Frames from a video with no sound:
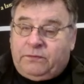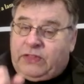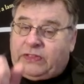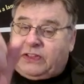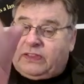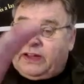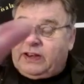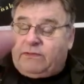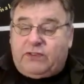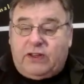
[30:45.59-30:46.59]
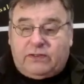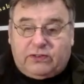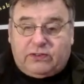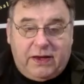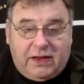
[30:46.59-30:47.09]
that the light of Jesus
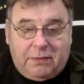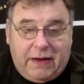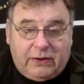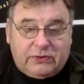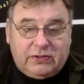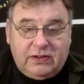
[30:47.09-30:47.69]
may come out.